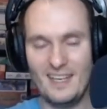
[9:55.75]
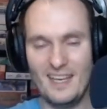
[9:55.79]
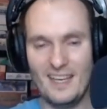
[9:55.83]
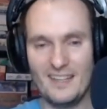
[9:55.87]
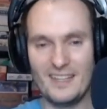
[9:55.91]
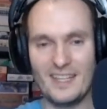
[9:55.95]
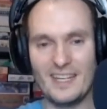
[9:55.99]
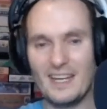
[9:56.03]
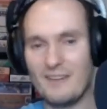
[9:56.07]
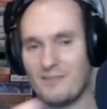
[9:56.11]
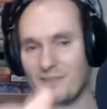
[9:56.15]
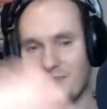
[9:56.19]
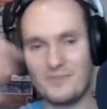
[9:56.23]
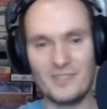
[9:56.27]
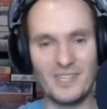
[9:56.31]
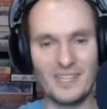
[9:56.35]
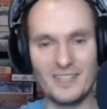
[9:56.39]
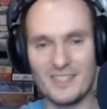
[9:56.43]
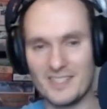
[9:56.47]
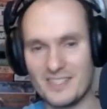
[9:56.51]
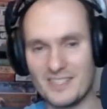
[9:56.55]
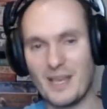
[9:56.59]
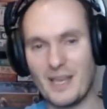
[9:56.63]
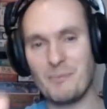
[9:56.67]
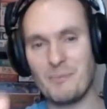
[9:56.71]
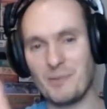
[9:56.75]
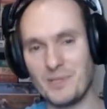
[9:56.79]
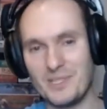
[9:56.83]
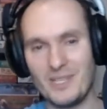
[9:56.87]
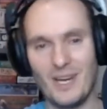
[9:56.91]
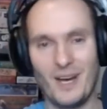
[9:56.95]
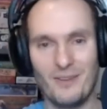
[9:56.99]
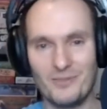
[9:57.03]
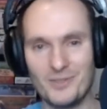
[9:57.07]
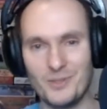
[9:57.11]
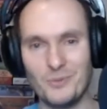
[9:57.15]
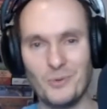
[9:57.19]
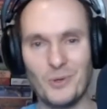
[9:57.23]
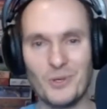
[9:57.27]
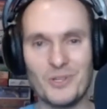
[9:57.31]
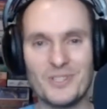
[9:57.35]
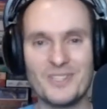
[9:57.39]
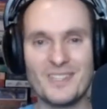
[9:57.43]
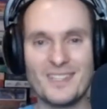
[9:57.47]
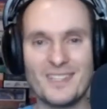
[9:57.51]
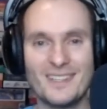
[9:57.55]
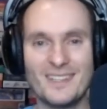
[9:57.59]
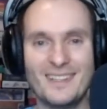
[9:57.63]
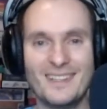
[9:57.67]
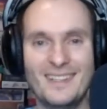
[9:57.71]
And then everything else happened
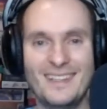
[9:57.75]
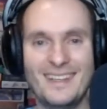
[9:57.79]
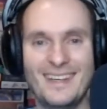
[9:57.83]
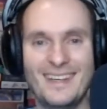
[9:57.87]
afterwards.